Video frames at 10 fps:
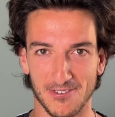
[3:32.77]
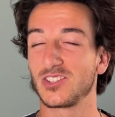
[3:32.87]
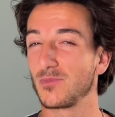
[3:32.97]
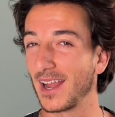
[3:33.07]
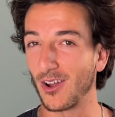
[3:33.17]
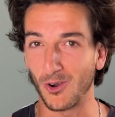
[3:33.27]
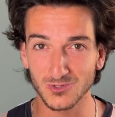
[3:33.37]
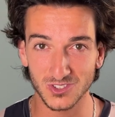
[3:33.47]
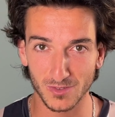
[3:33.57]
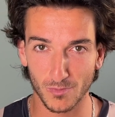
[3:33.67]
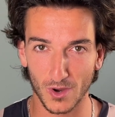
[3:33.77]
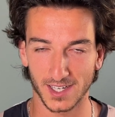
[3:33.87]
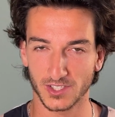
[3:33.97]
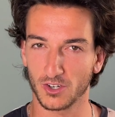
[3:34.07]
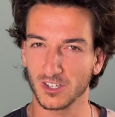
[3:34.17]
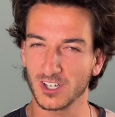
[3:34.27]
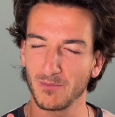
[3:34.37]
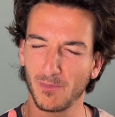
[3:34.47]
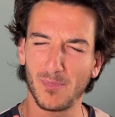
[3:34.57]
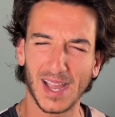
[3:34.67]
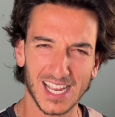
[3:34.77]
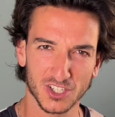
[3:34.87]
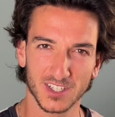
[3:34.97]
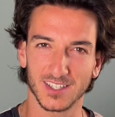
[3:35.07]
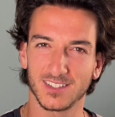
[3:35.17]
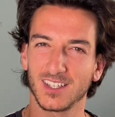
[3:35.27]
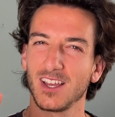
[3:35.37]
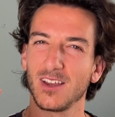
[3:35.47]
And to my own surprise, her compassionate